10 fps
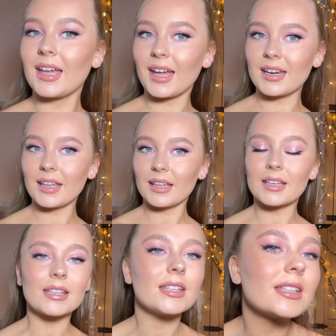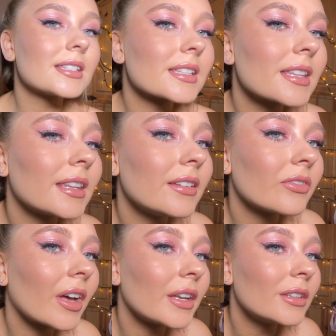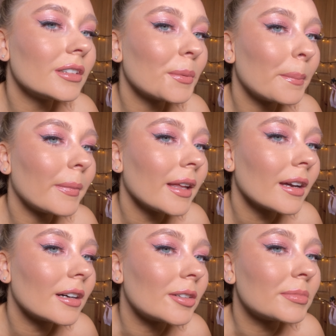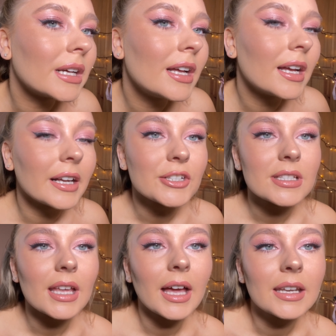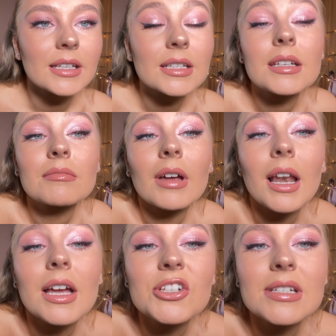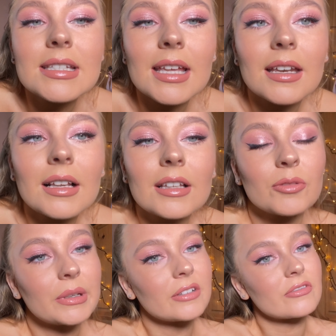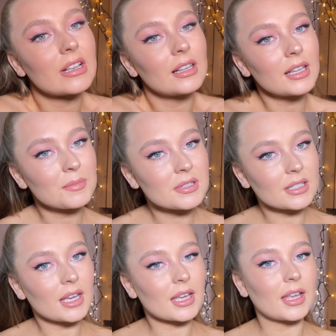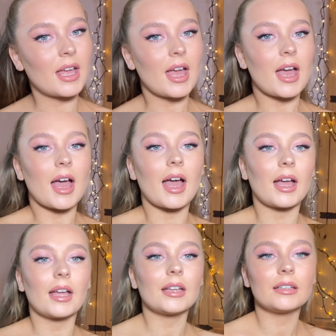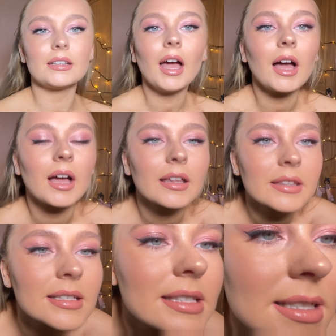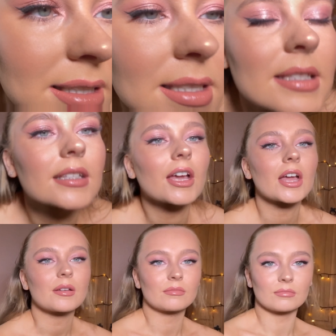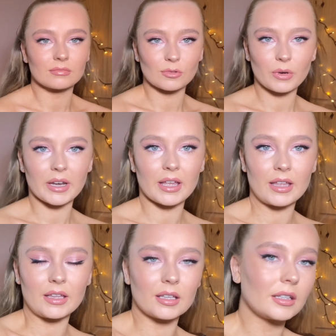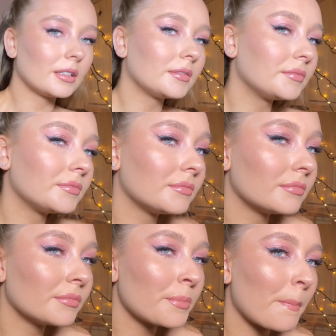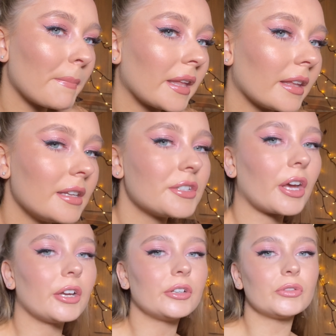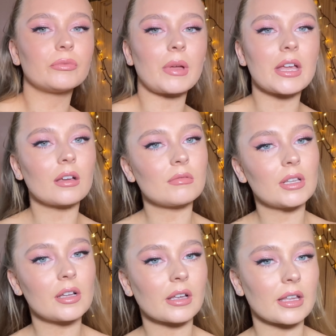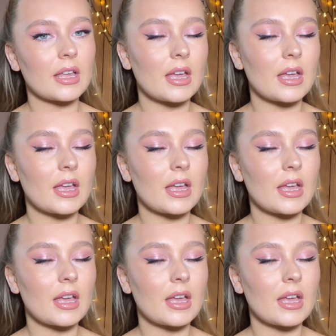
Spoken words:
And here is the final makeup. Just added my lashes and a little bit of lipstick, and yeah, this is quite a pinky tone makeup look.